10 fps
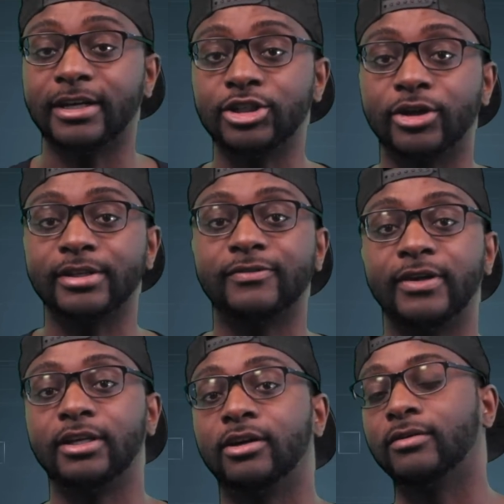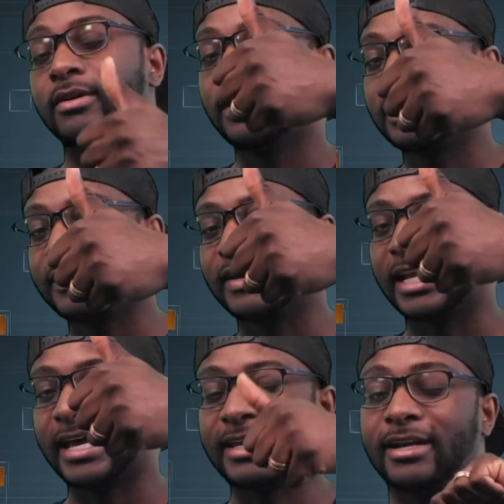did enjoy this video, leave a
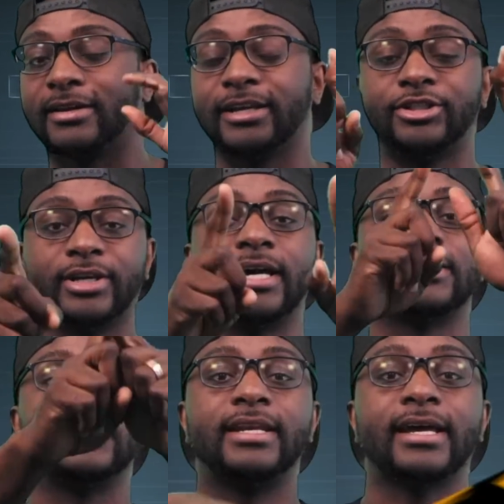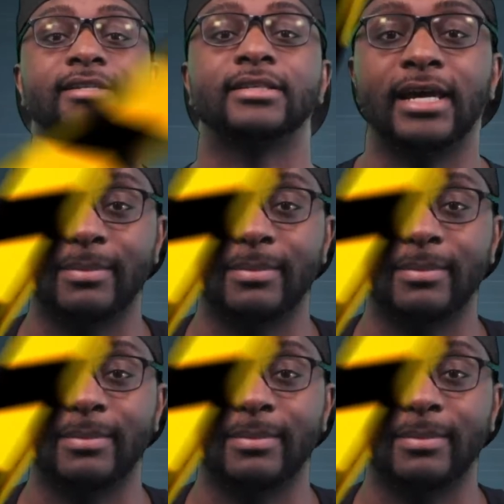like, and I'll catch you guys in the next